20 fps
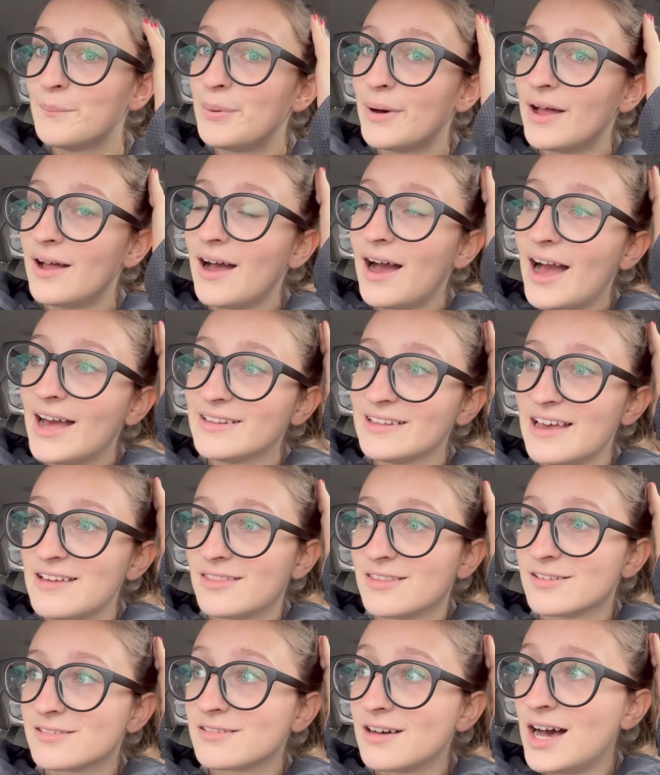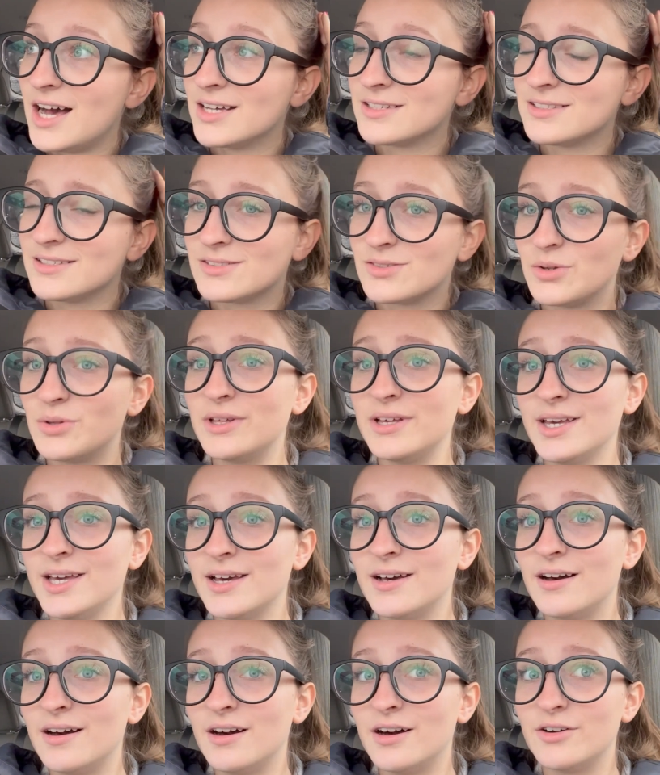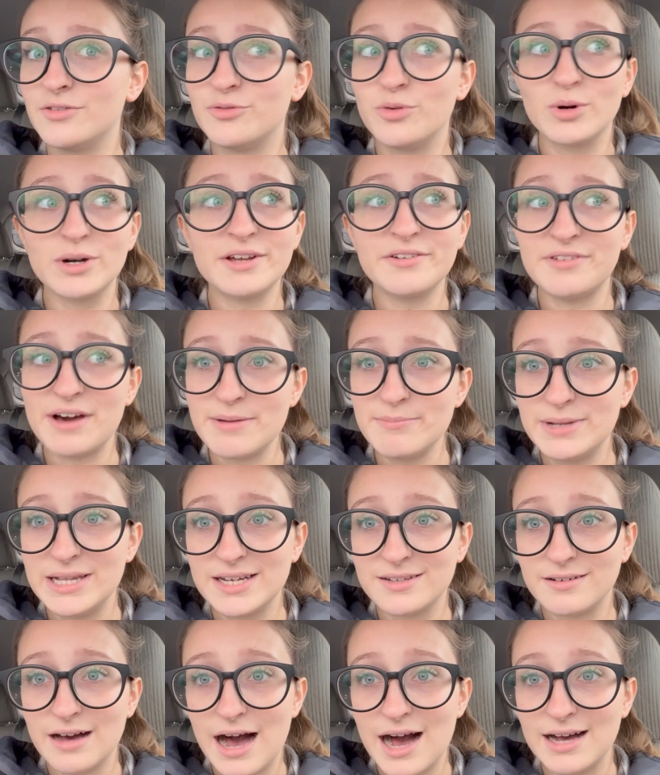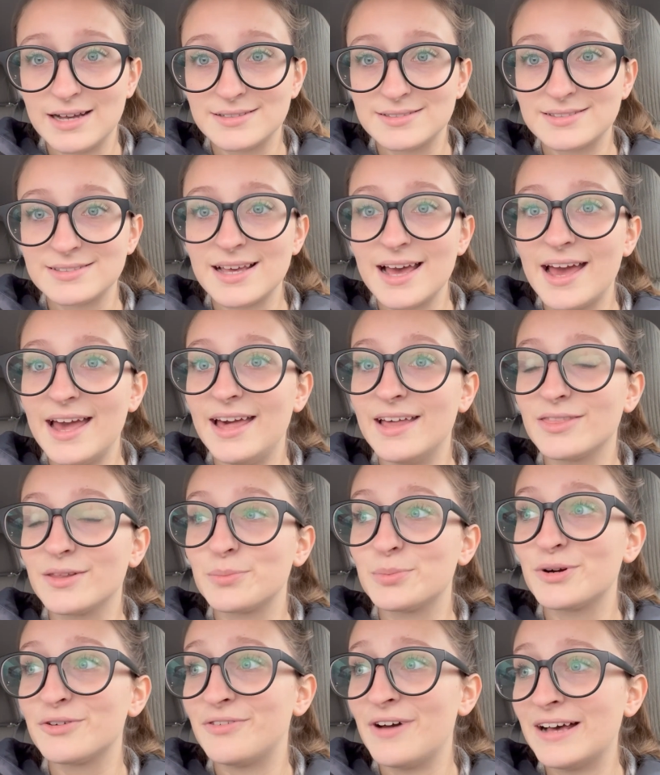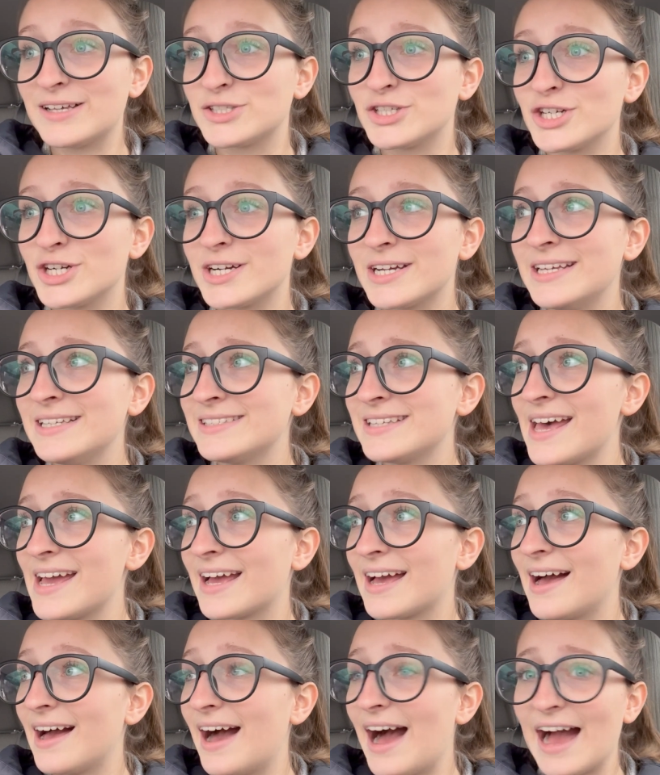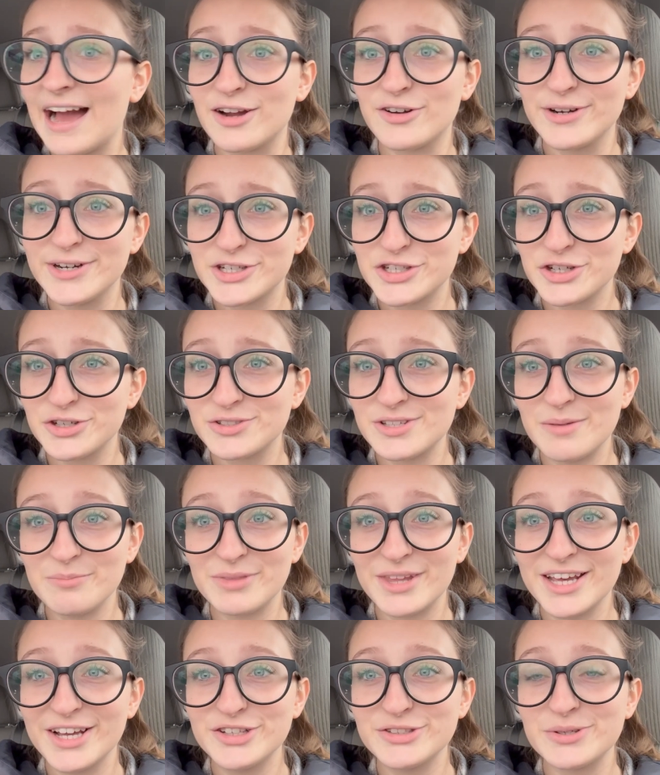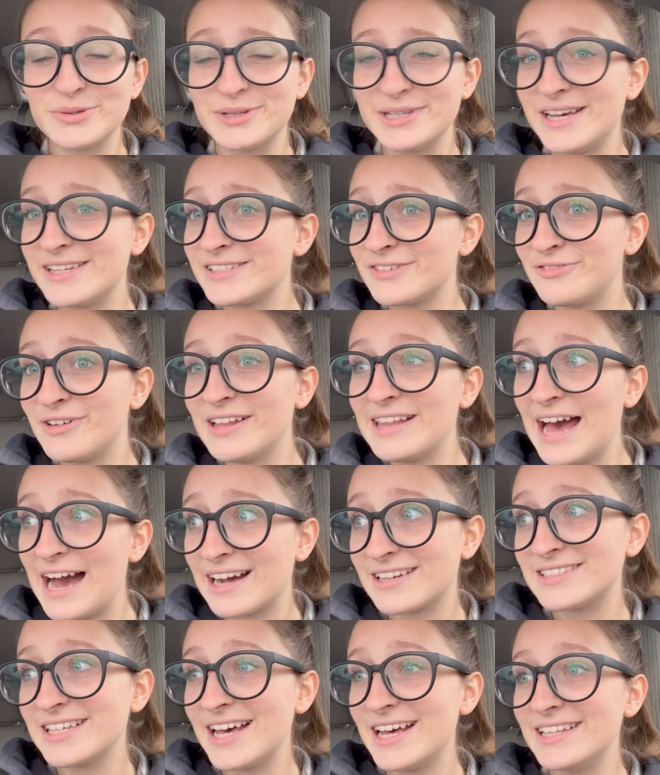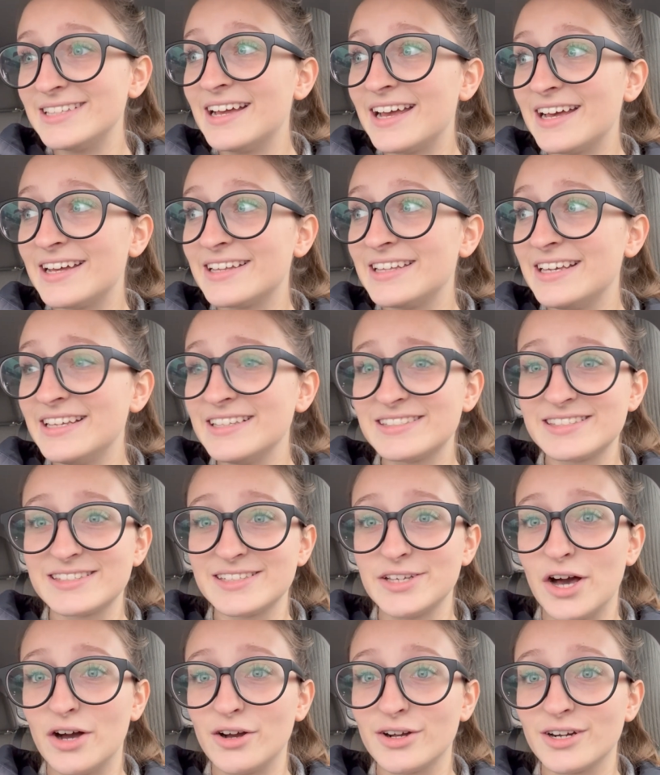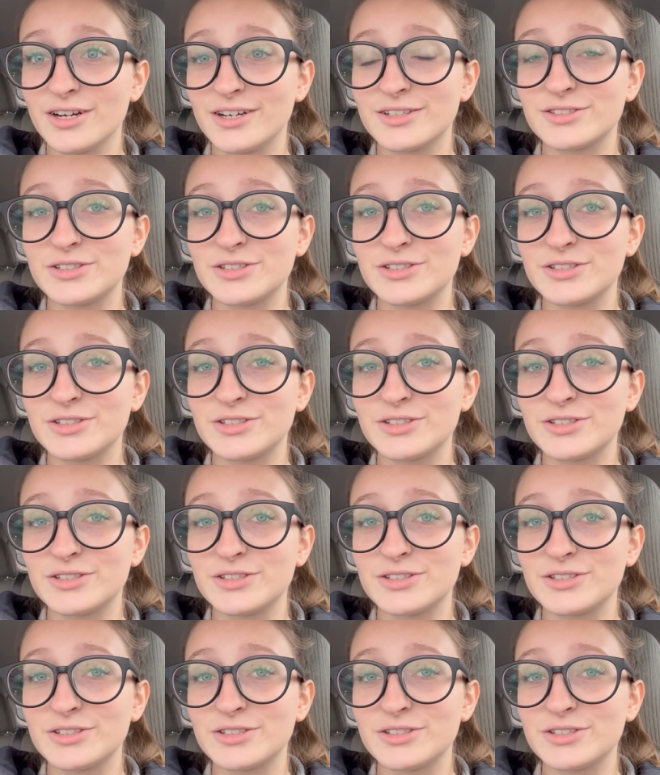But I like this class. It's only a 45 minute class and the professor, he's like Irish or something, so he has a fun accent and he's younger,